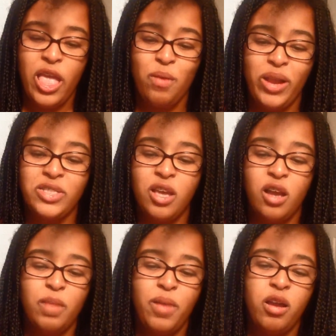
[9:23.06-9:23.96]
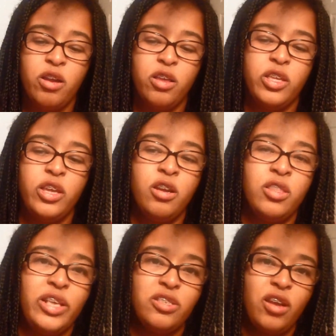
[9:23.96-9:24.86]
And when I talked about
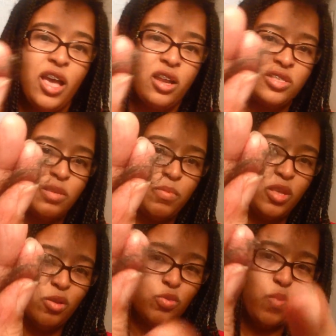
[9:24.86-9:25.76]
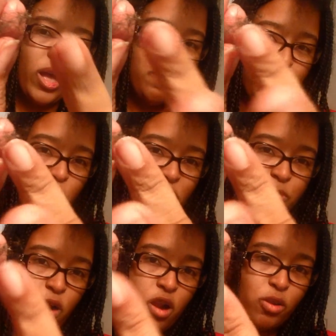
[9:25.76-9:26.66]
earlier, these are kind of some of those white
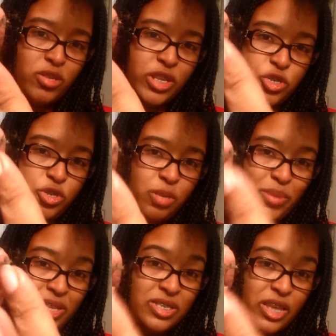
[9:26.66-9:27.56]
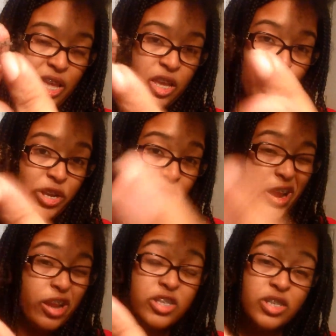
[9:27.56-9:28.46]
bulbous particles that you should be seeing when
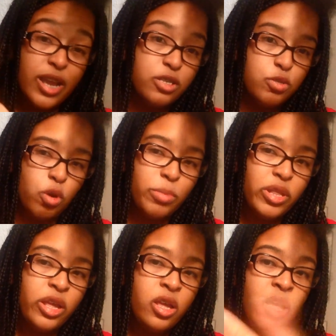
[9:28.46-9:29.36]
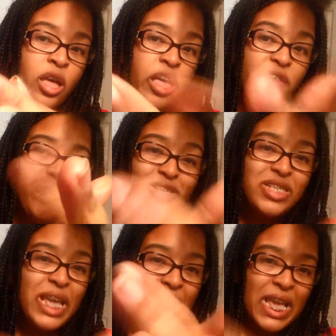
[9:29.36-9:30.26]
your hair sheds normally. If you're
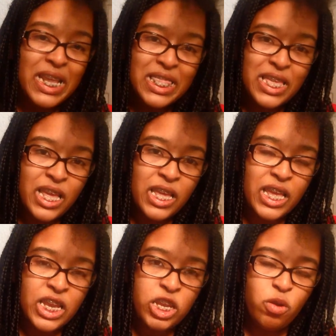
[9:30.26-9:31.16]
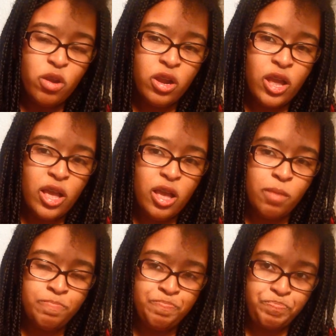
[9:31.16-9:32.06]
seeing anything in your
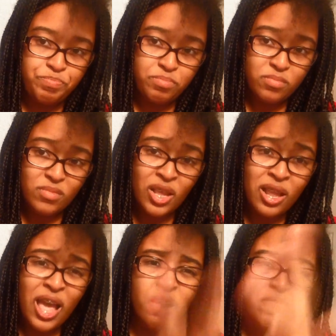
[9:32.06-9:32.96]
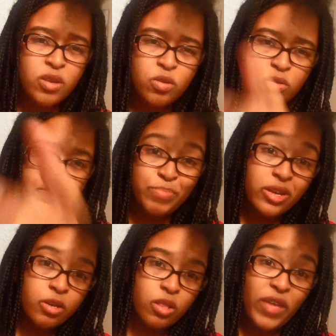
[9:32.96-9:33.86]
kind of little
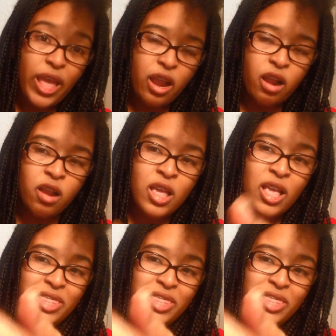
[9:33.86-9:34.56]
bundle of hair